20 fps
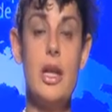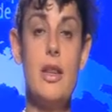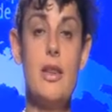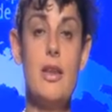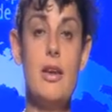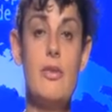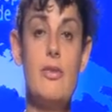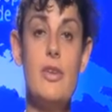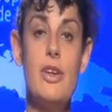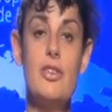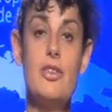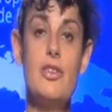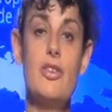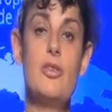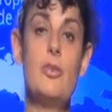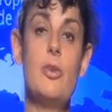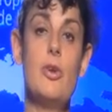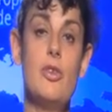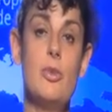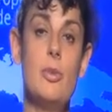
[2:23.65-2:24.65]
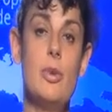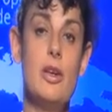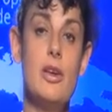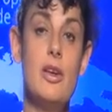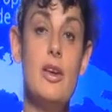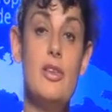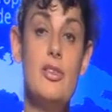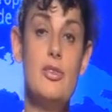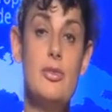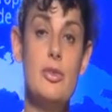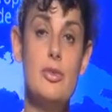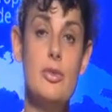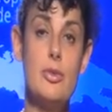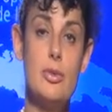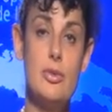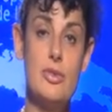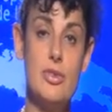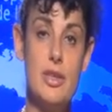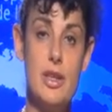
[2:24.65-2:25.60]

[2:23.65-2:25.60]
The Convention is supposed to be a last resort,